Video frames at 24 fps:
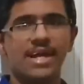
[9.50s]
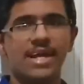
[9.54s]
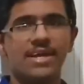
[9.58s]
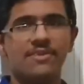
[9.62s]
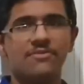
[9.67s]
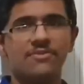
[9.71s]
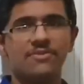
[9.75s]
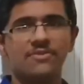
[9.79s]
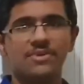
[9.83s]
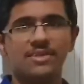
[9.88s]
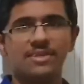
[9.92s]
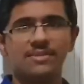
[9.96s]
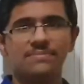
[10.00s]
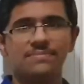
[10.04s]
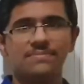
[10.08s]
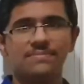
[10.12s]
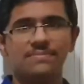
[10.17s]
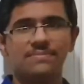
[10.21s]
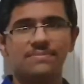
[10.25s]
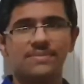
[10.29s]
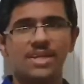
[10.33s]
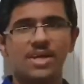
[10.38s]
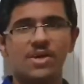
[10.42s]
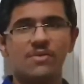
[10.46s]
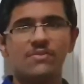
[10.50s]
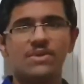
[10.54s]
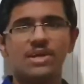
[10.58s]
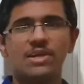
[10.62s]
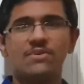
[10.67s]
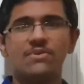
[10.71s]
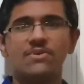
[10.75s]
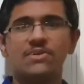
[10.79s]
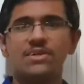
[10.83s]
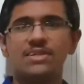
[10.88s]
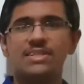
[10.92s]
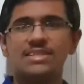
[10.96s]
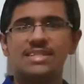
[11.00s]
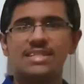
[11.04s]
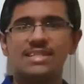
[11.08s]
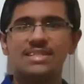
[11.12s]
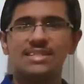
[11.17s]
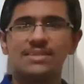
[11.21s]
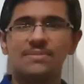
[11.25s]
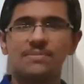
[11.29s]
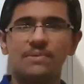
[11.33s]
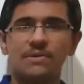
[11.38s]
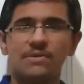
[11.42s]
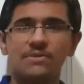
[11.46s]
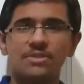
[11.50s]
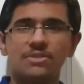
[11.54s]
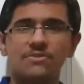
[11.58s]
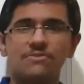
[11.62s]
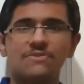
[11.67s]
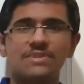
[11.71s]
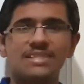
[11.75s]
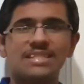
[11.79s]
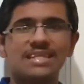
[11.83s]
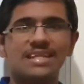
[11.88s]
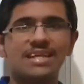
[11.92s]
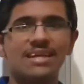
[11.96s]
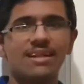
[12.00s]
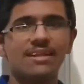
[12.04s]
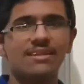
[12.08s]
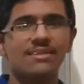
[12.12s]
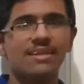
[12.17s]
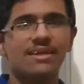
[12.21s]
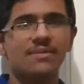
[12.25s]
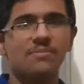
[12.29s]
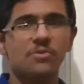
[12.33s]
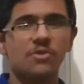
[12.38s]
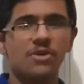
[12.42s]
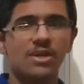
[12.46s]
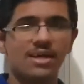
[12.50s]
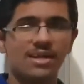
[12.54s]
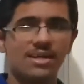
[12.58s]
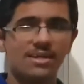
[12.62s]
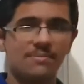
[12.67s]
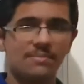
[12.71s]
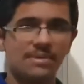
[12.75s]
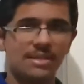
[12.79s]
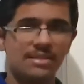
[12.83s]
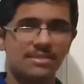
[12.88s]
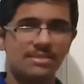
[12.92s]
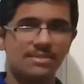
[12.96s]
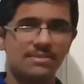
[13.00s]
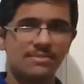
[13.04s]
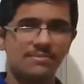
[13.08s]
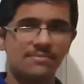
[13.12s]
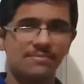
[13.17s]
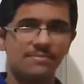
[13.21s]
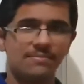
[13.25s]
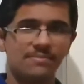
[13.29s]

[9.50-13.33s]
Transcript: everyone. Now we are going to discuss about physical thermodynamics.